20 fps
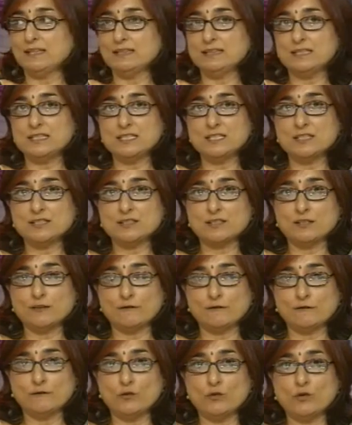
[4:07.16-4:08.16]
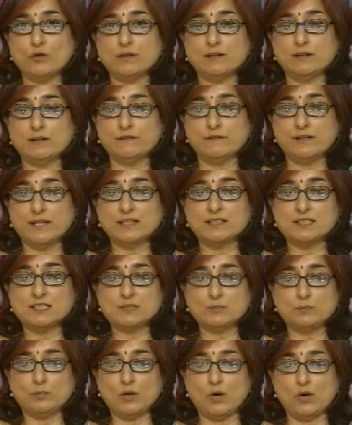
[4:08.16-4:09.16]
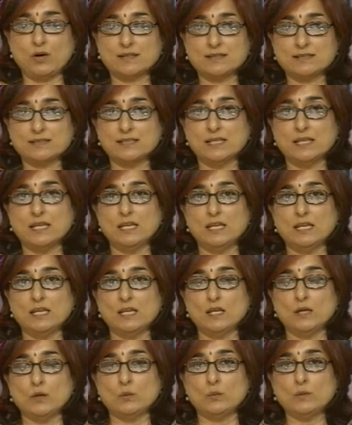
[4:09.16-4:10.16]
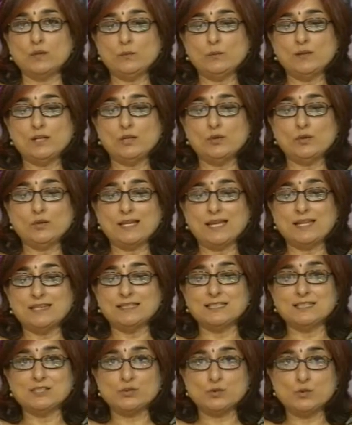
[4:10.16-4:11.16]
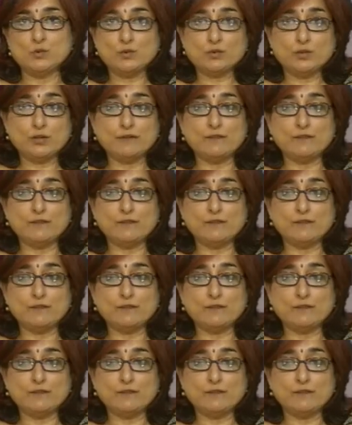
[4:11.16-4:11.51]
these 4 various blocks? We will look at issues of